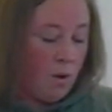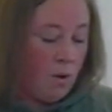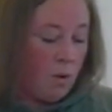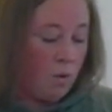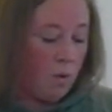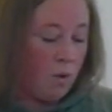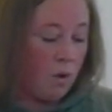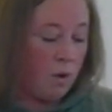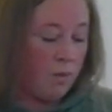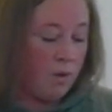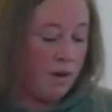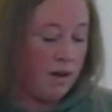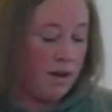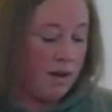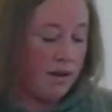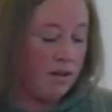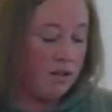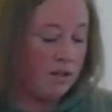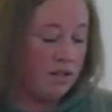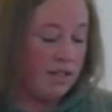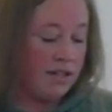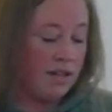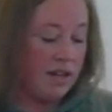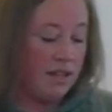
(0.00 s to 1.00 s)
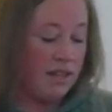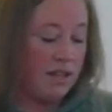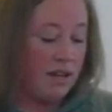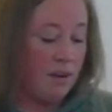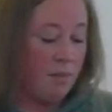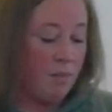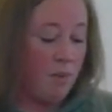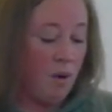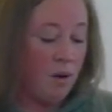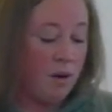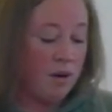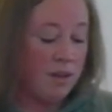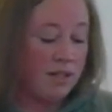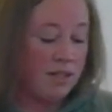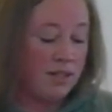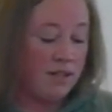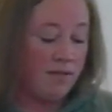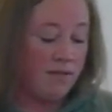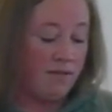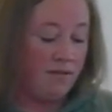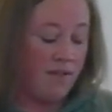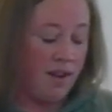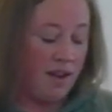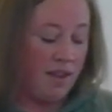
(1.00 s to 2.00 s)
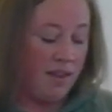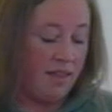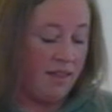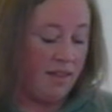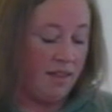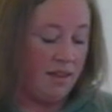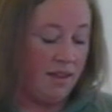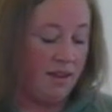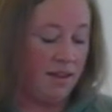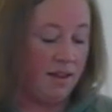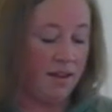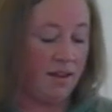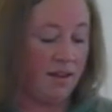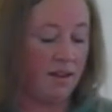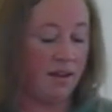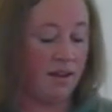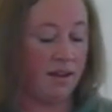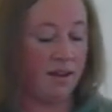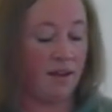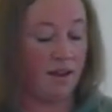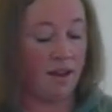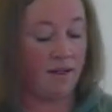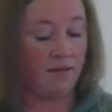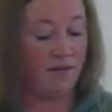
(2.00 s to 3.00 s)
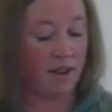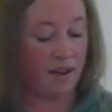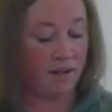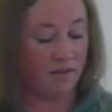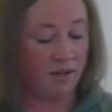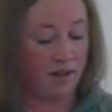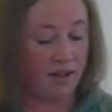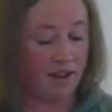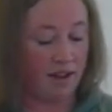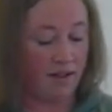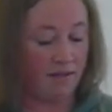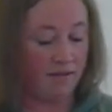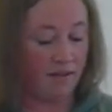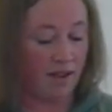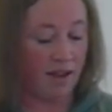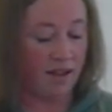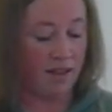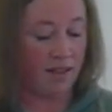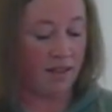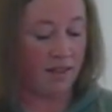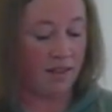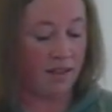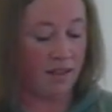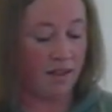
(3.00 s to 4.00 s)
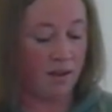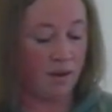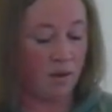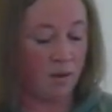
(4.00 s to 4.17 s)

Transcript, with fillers: When we understand the importance of faith, of everyday faith,